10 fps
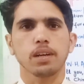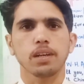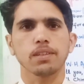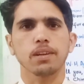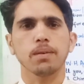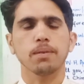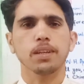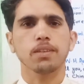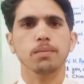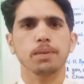Assalamu
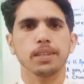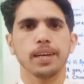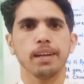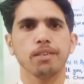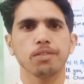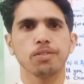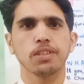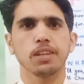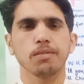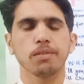alaikum and hello to
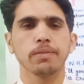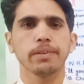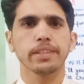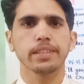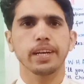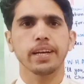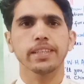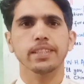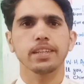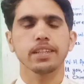dear viewers and
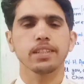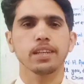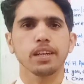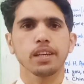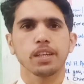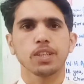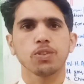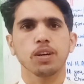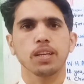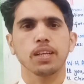listeners.
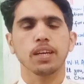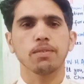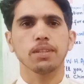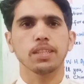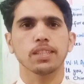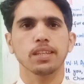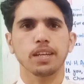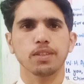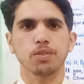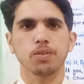You are here with
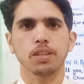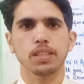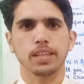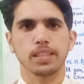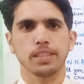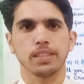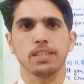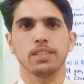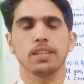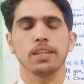Isra Tanoli, the
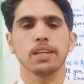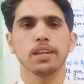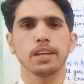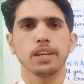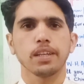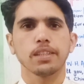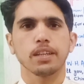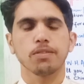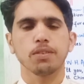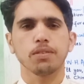researcher.
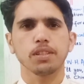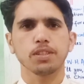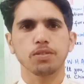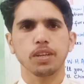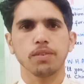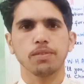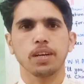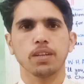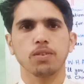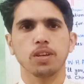Dear viewers, today we
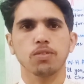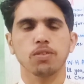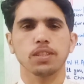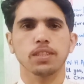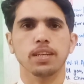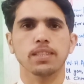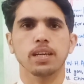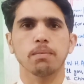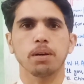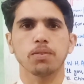are going to discuss
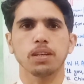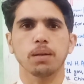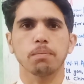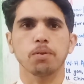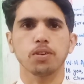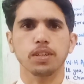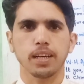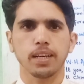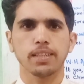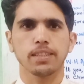about an
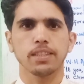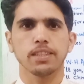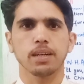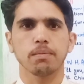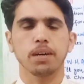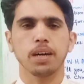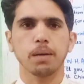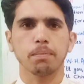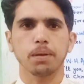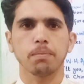important literary term,
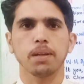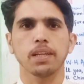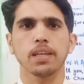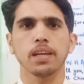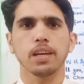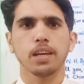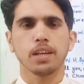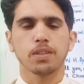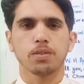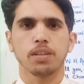hyperbole.
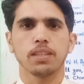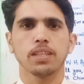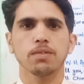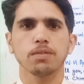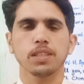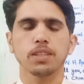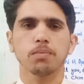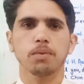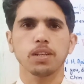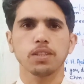So in this video
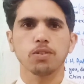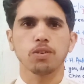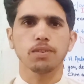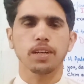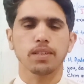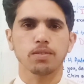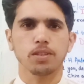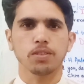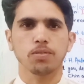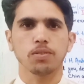module, we are
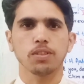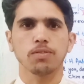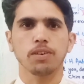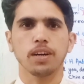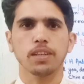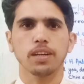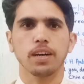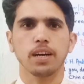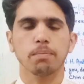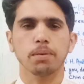going to define
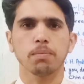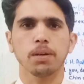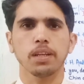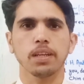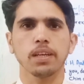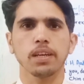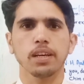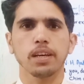hyperbole.